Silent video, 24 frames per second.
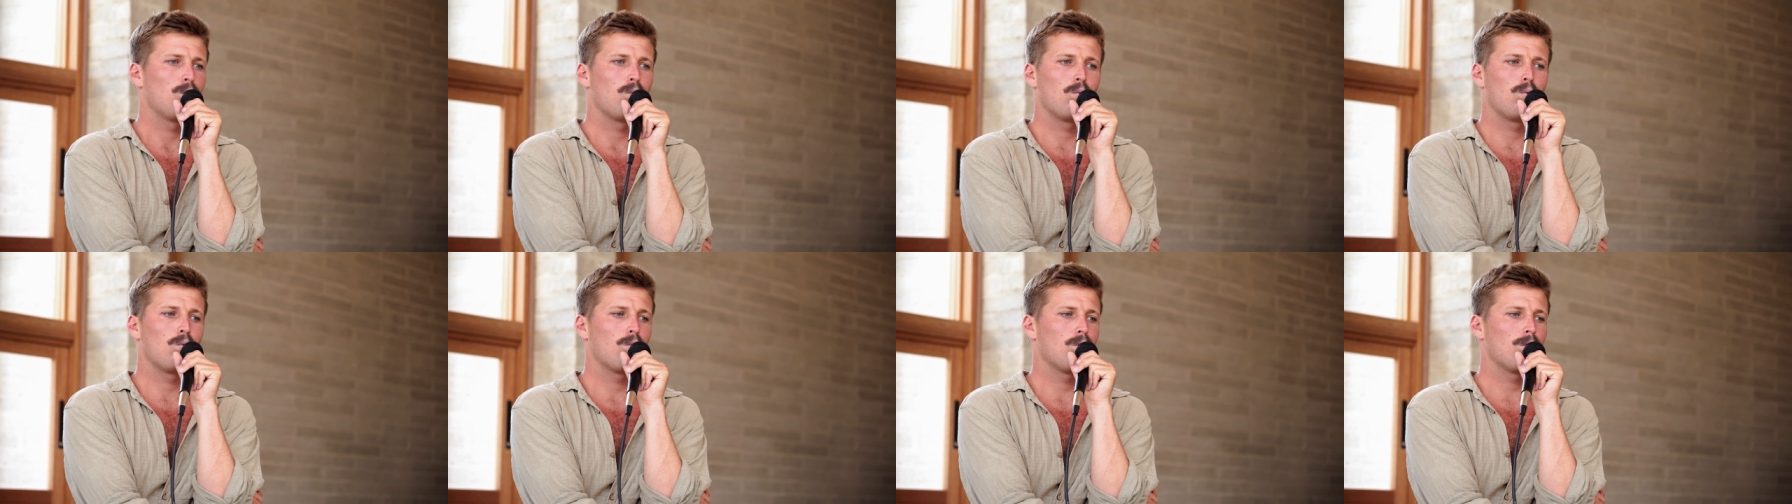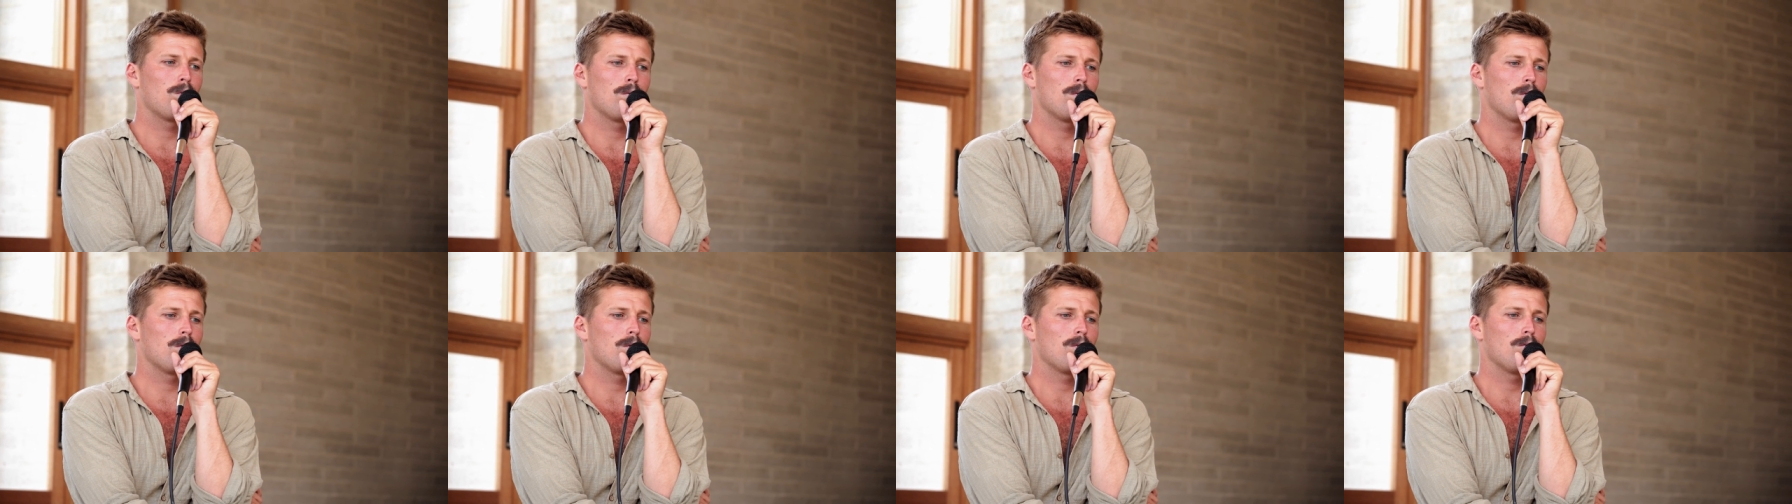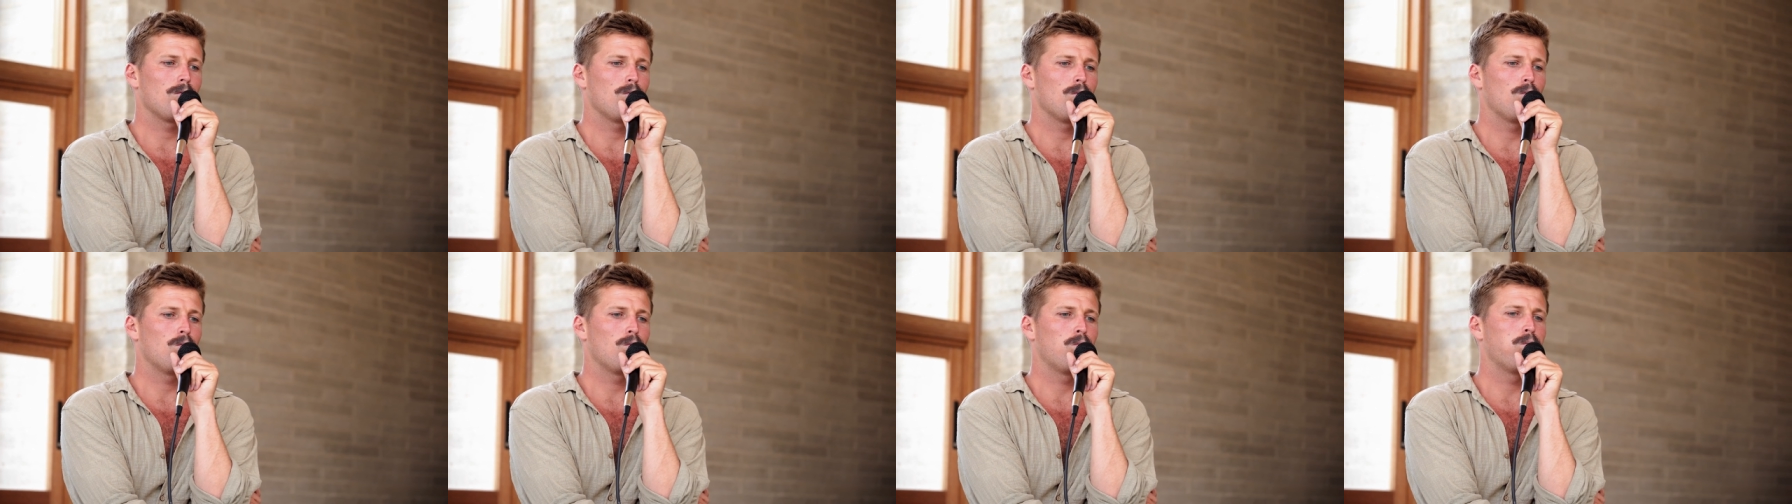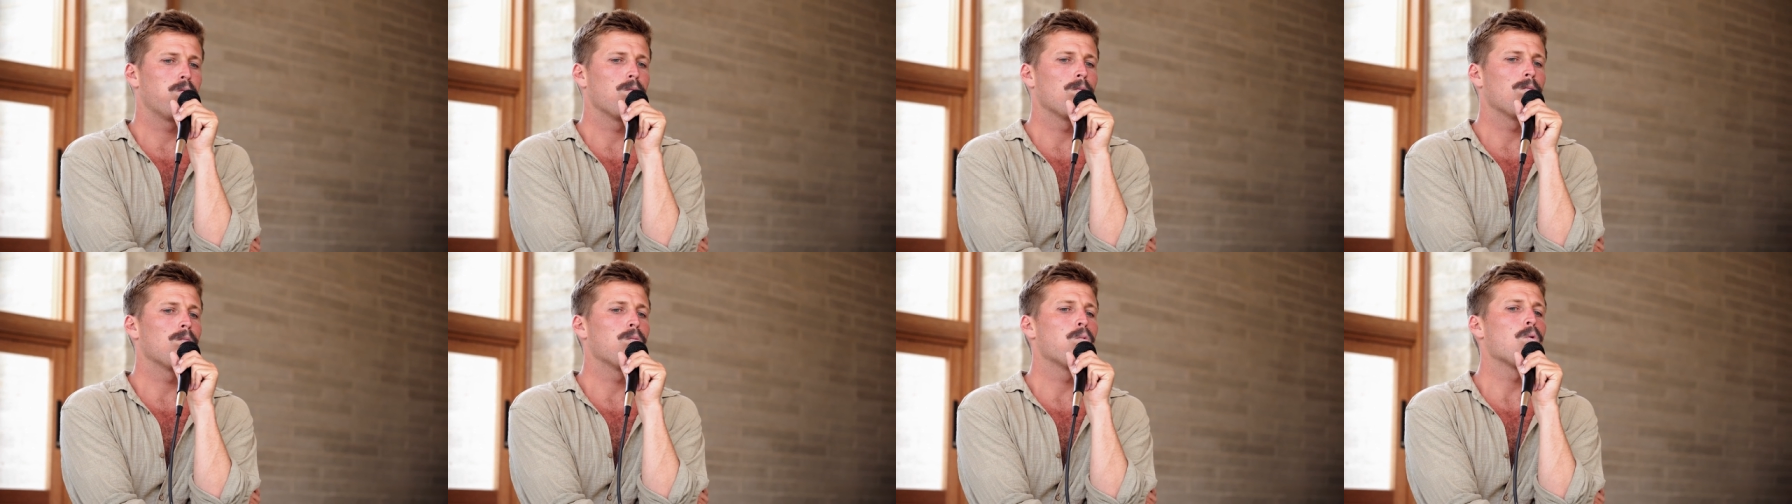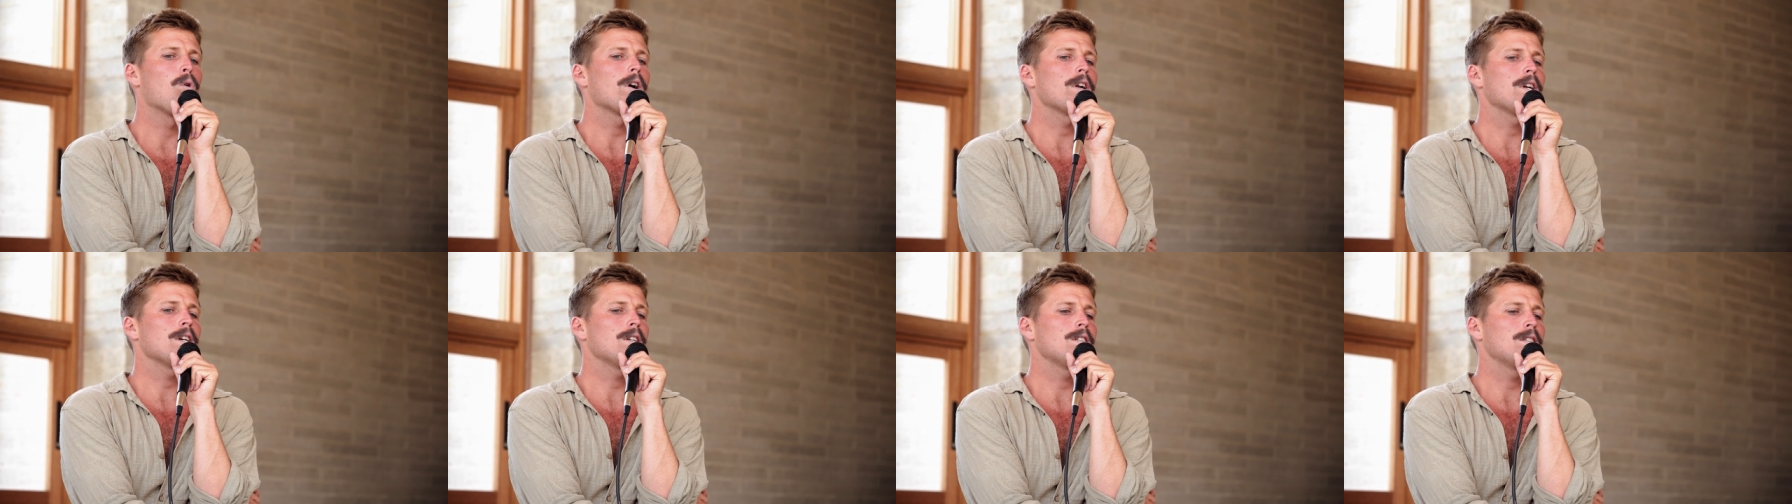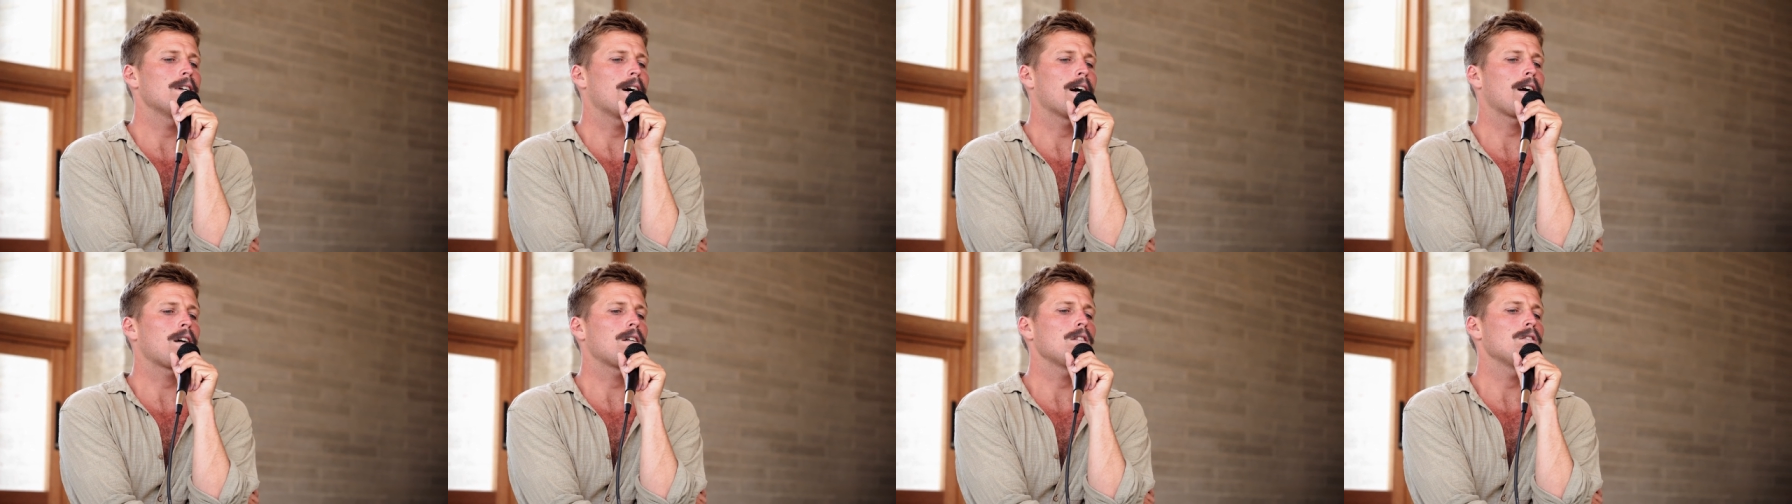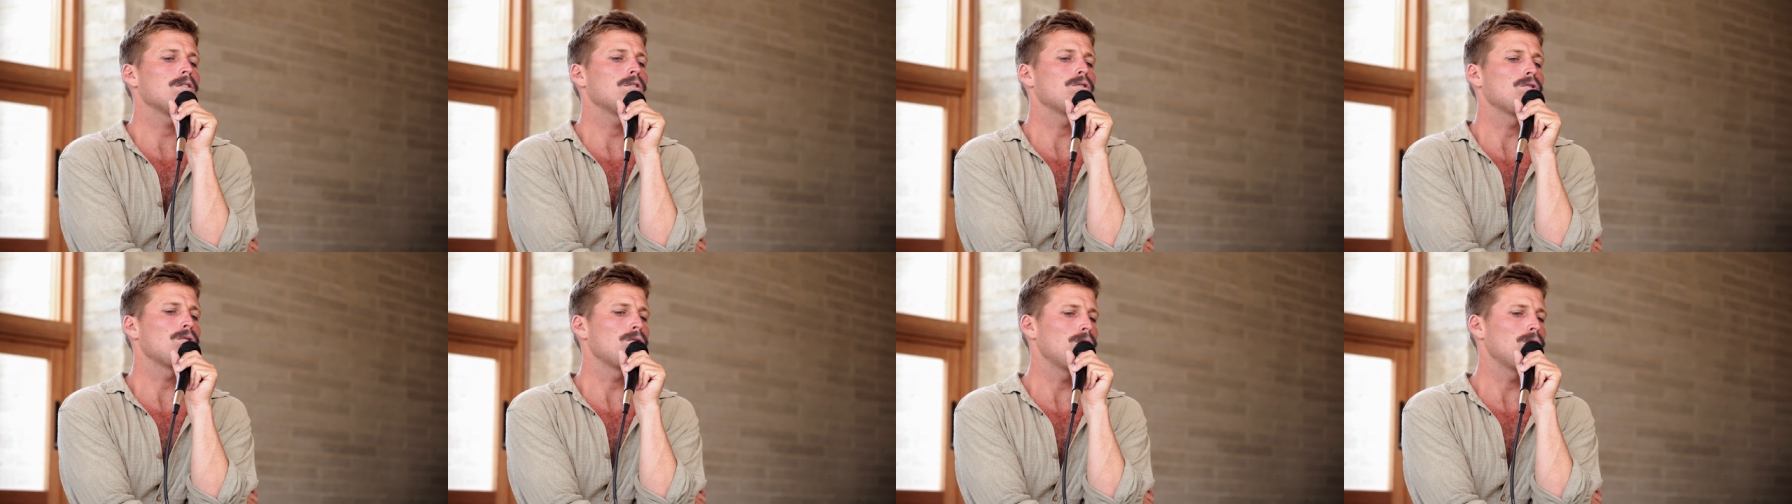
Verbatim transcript: uh, what exactly do